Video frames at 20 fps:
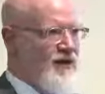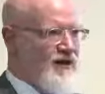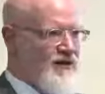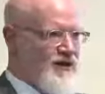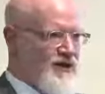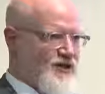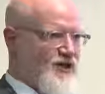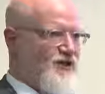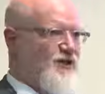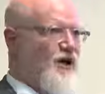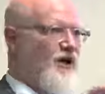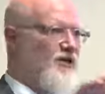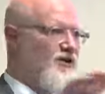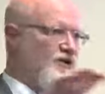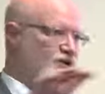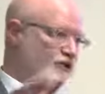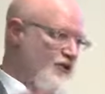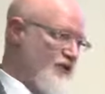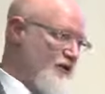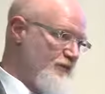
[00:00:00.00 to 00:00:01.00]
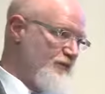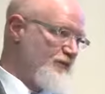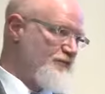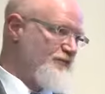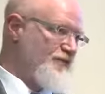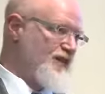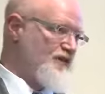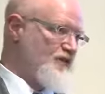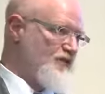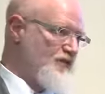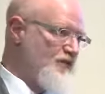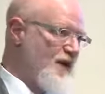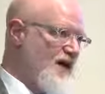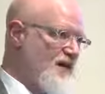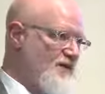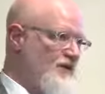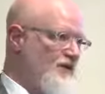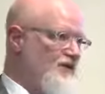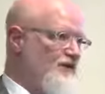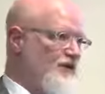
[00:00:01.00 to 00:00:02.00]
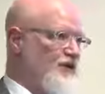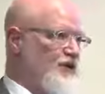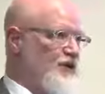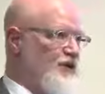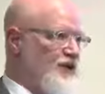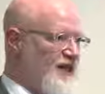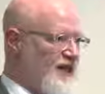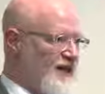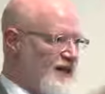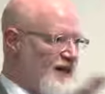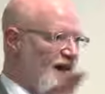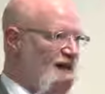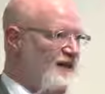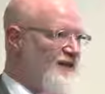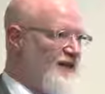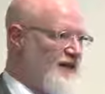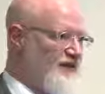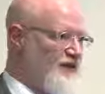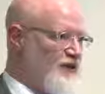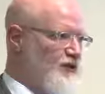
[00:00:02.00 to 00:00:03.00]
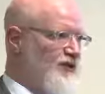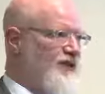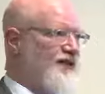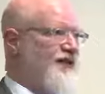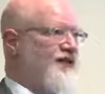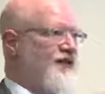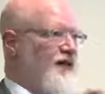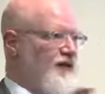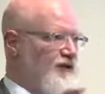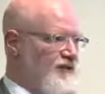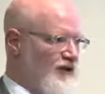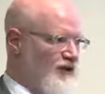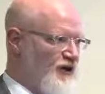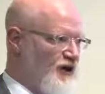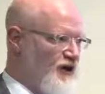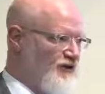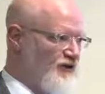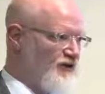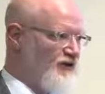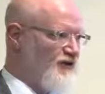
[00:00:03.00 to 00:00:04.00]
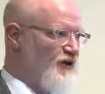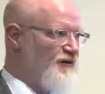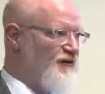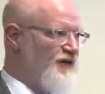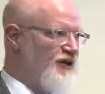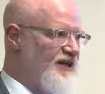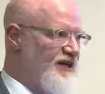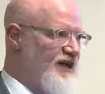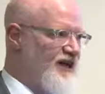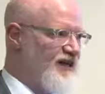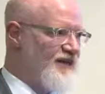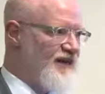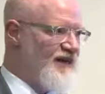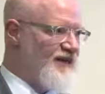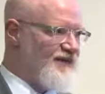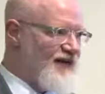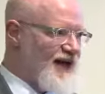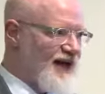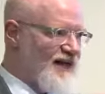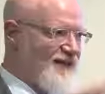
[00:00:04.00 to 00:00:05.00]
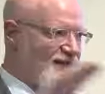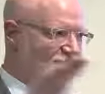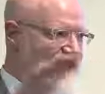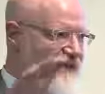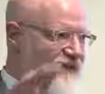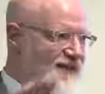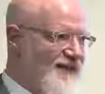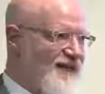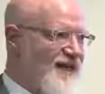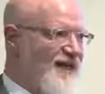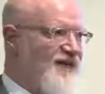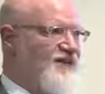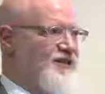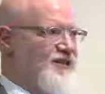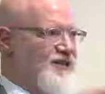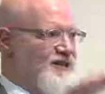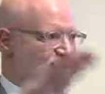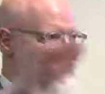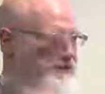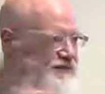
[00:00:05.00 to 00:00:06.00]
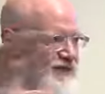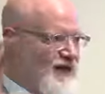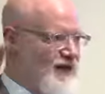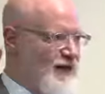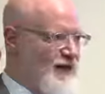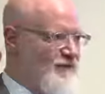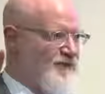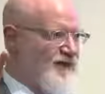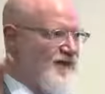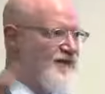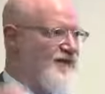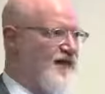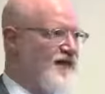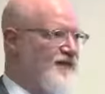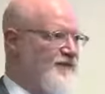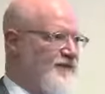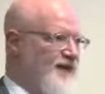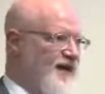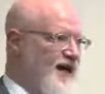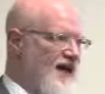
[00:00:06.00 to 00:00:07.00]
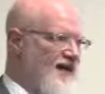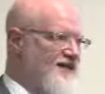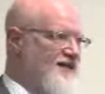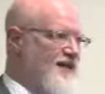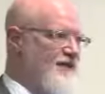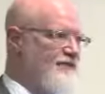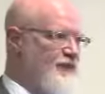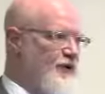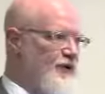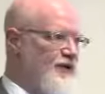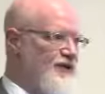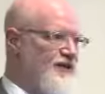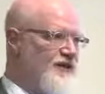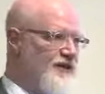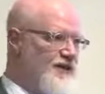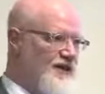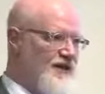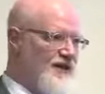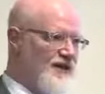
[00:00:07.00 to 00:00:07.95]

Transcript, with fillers: There's a larger group that's responsible for tweeting it out and tweeting it over and over and over again, and that is contagious. It becomes excitement. At some point,